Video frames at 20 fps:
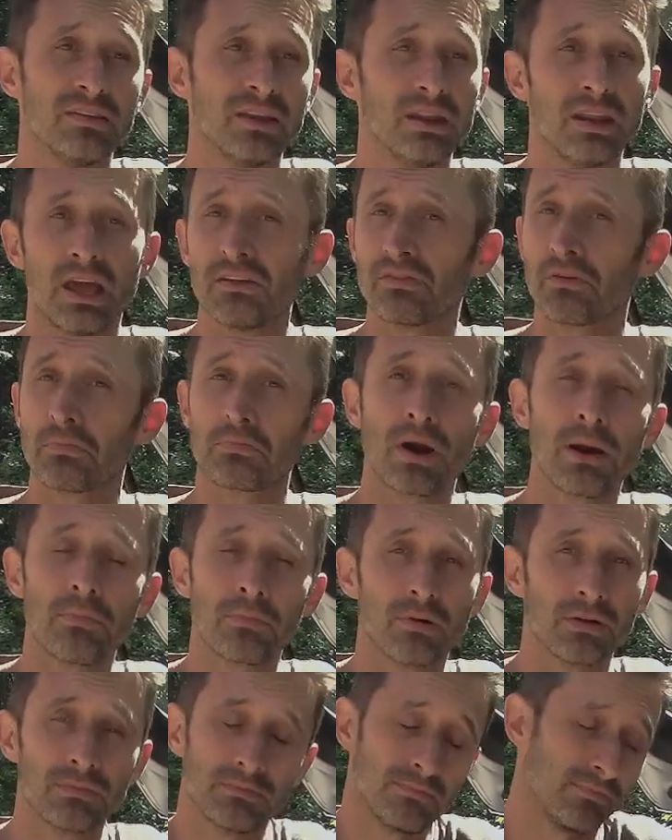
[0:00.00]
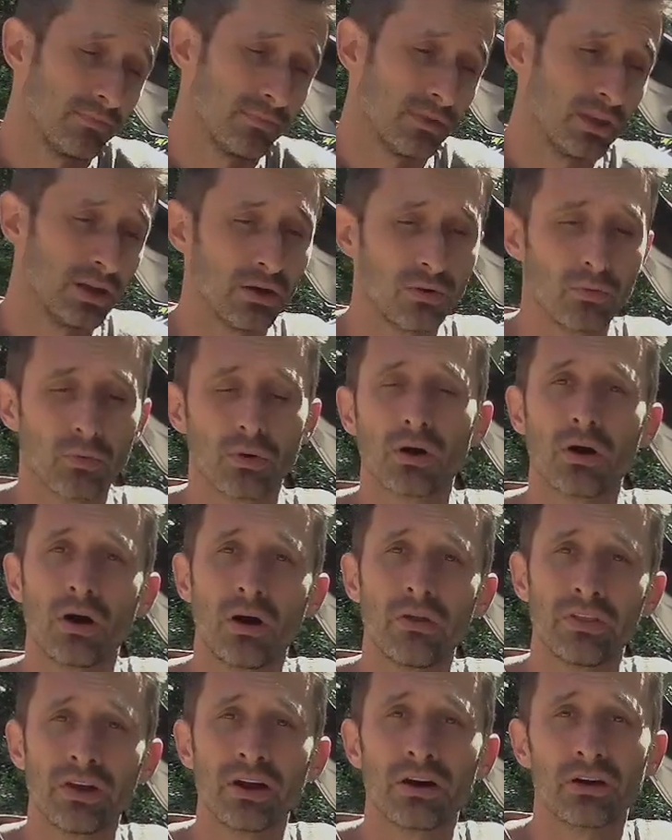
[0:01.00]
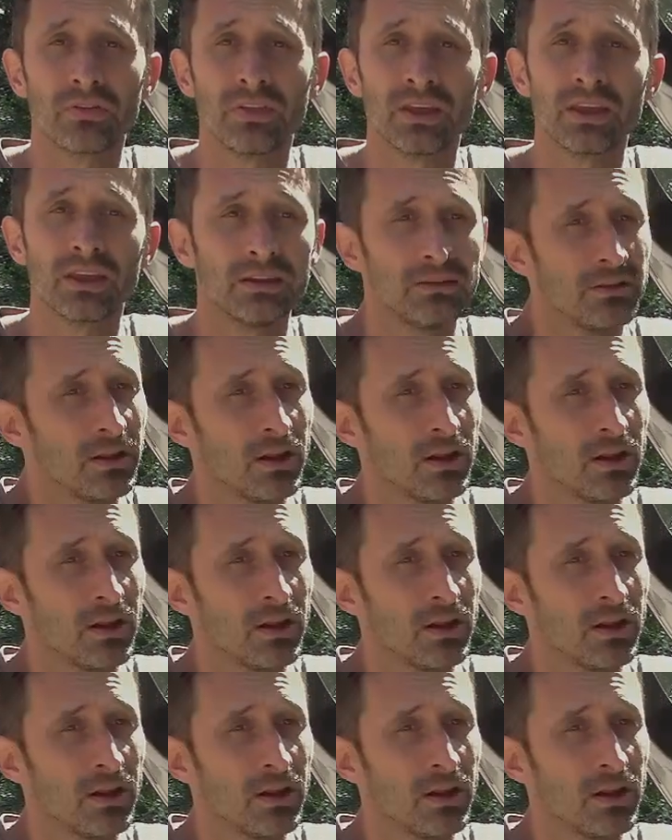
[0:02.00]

And as a prepper, you know, we're all there thinking,